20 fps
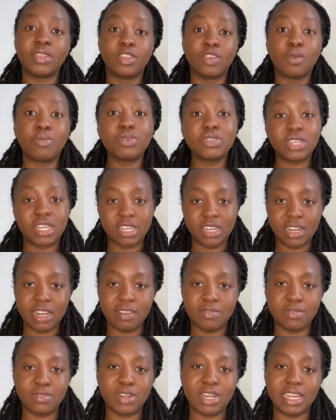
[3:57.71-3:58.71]
they'll put you at your
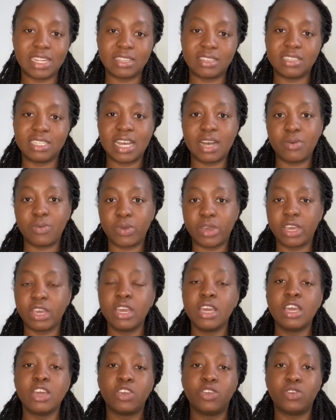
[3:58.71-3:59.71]
level and that way
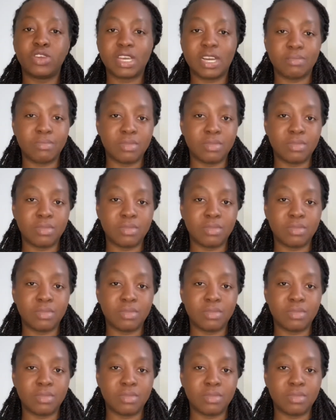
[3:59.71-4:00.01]
you can